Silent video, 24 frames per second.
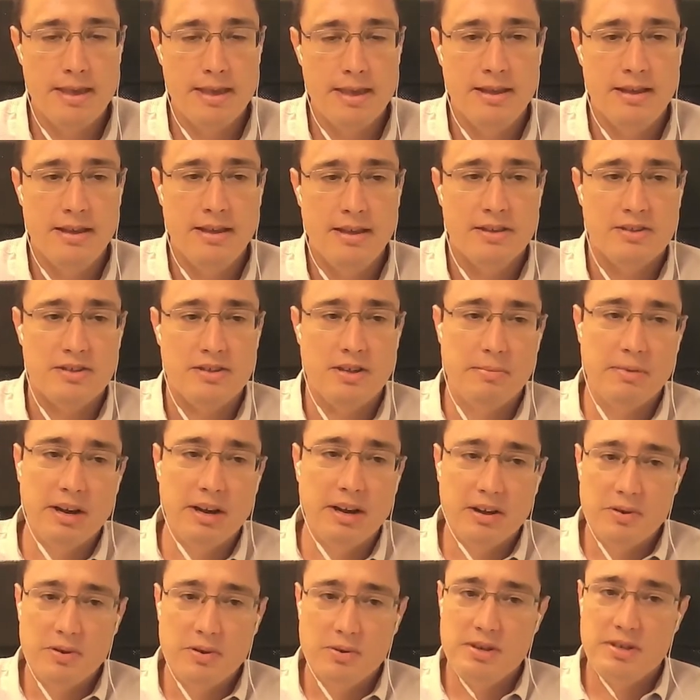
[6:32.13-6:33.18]
So I'm going to
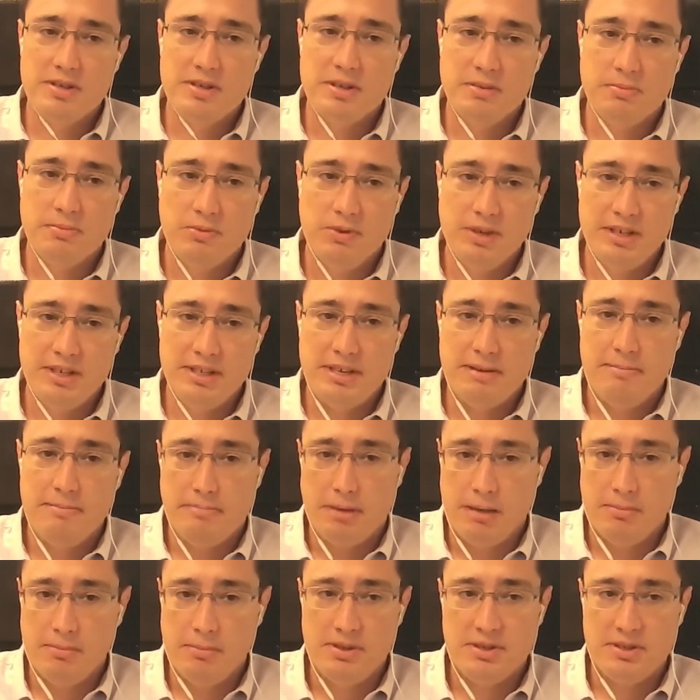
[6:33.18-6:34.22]
go into some recent
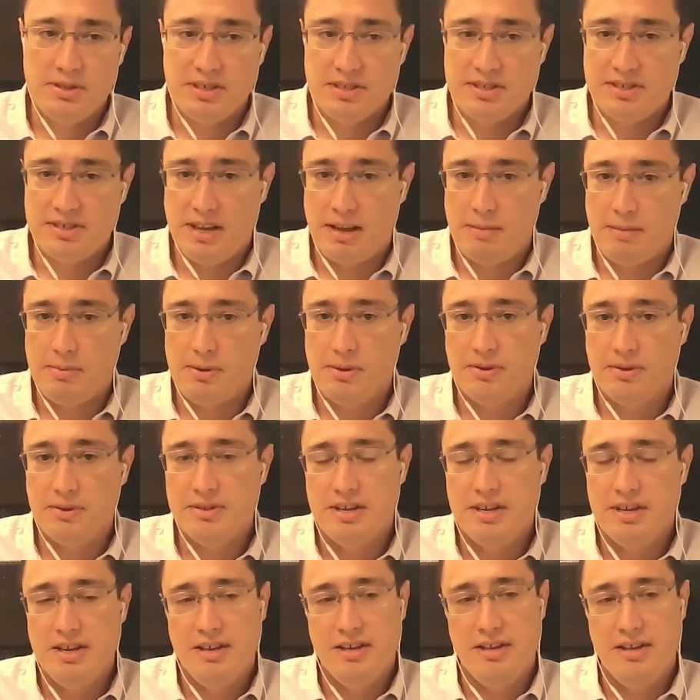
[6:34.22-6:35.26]
published examples
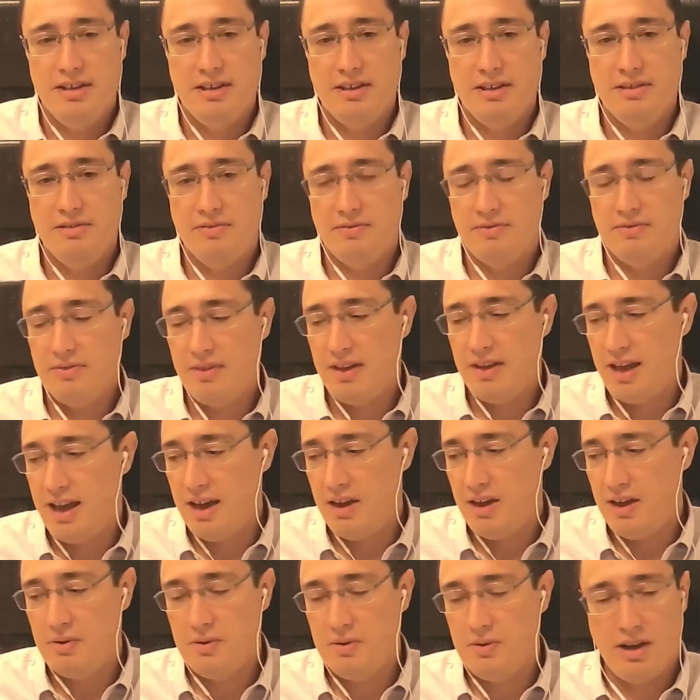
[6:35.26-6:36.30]
of
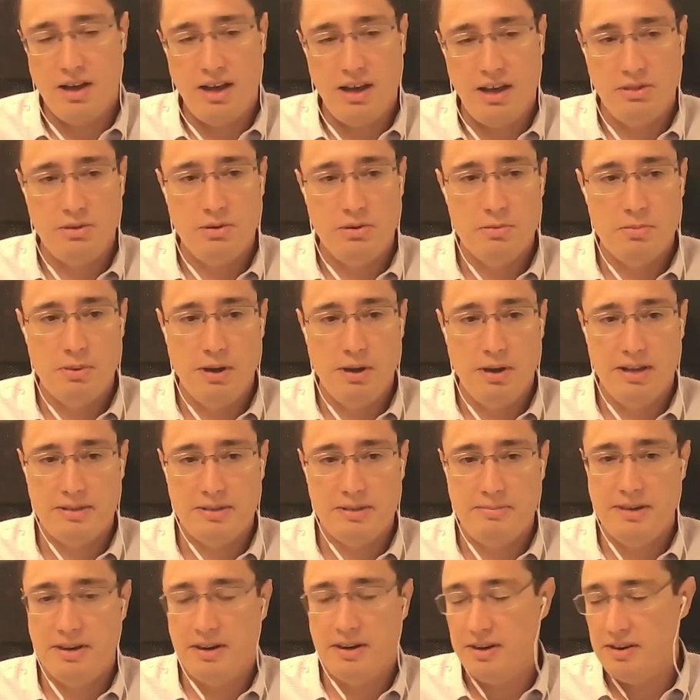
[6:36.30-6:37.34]
how high-throughput
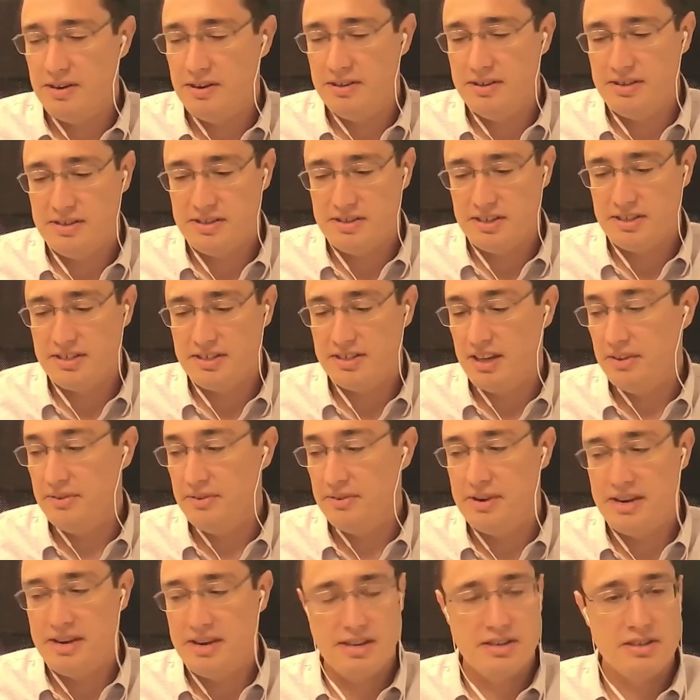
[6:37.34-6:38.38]
SPR is
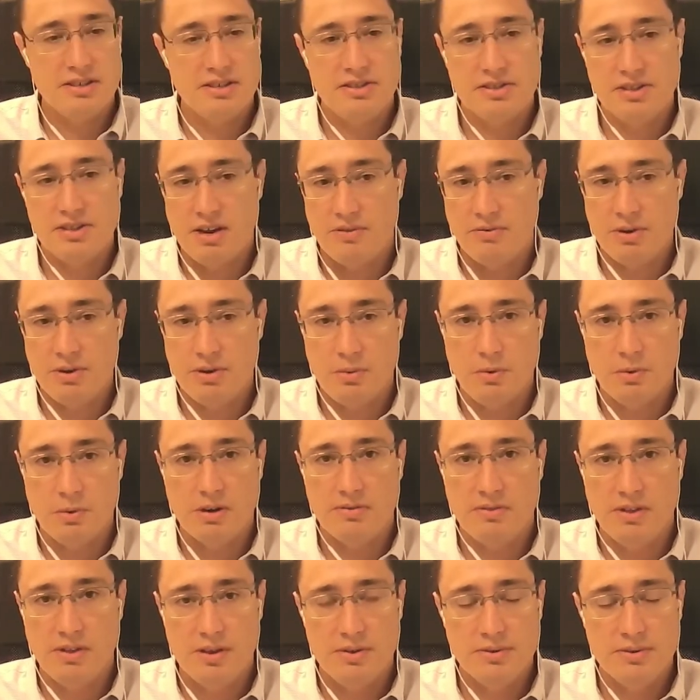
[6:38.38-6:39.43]
accelerating discovery
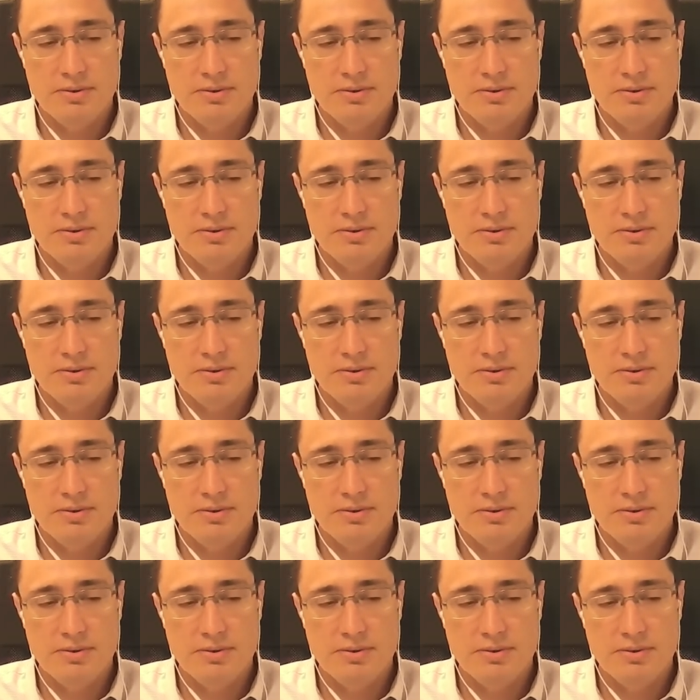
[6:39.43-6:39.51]
workflows.